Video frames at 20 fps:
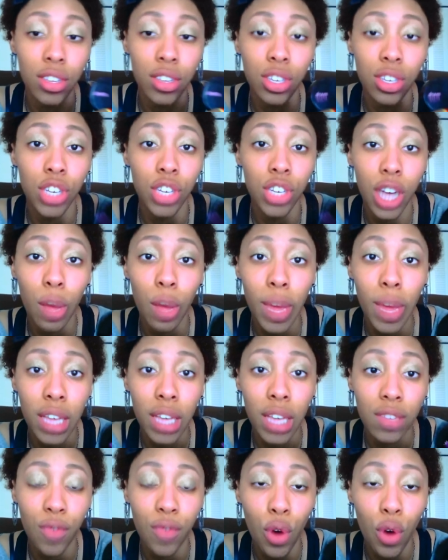it's a
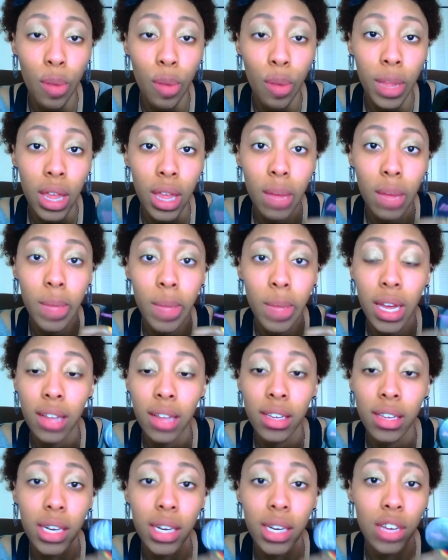gel-based formula and
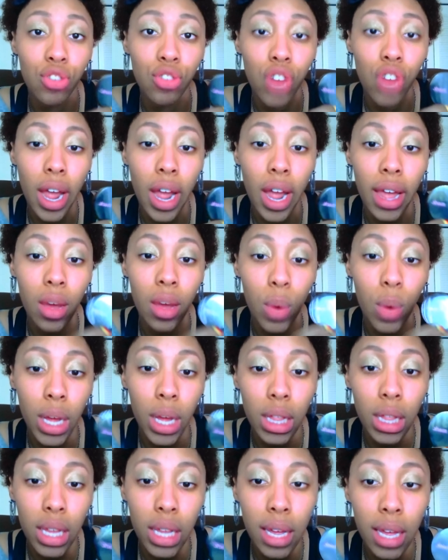because it does dry
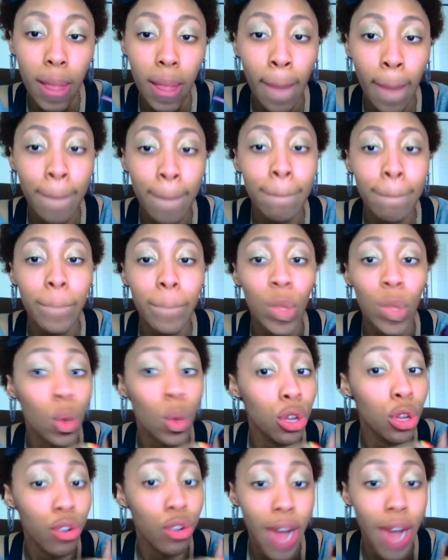quickly,
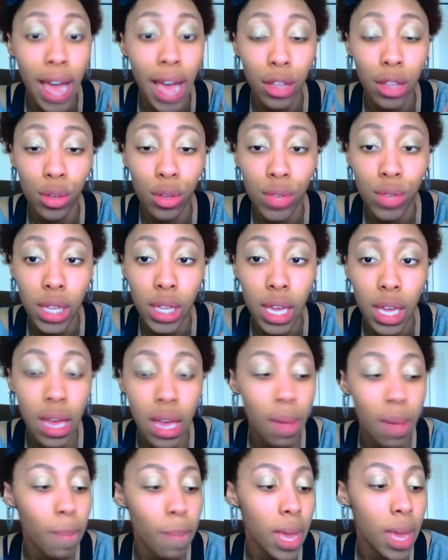when you're not using
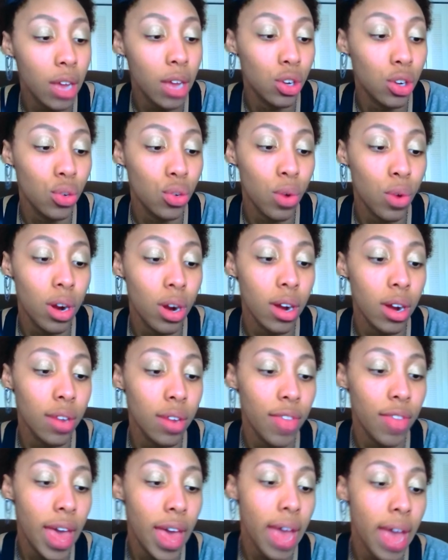it, make sure
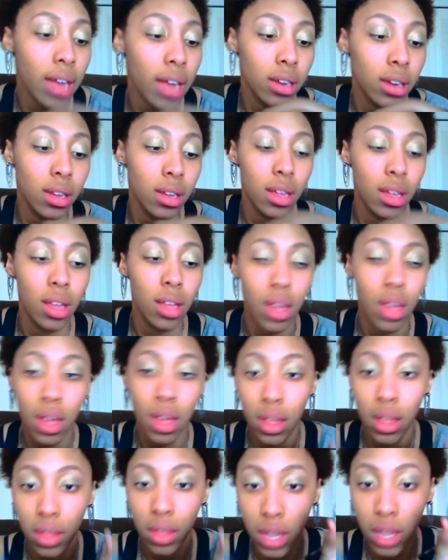that
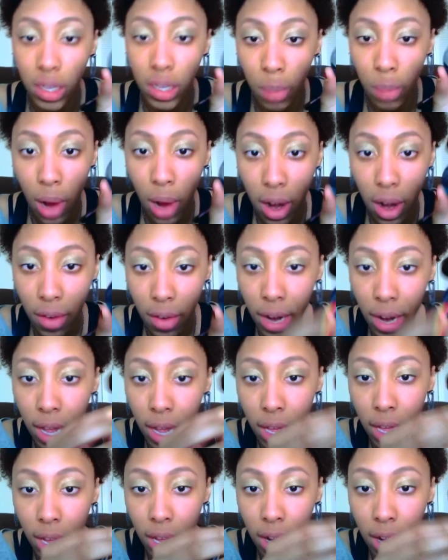this part right
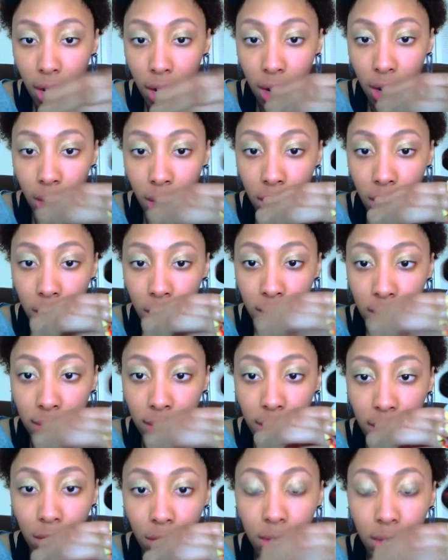here is
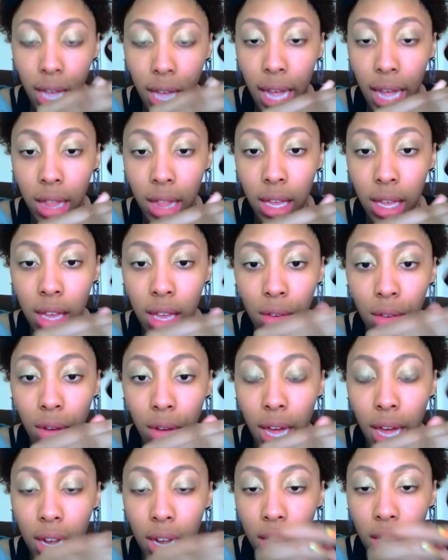sealed tightly. You'll
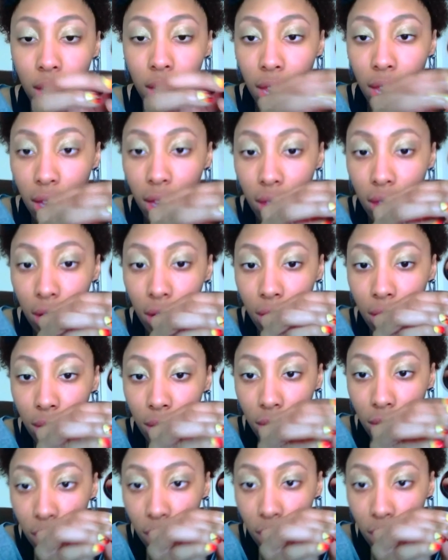kind of hear like a little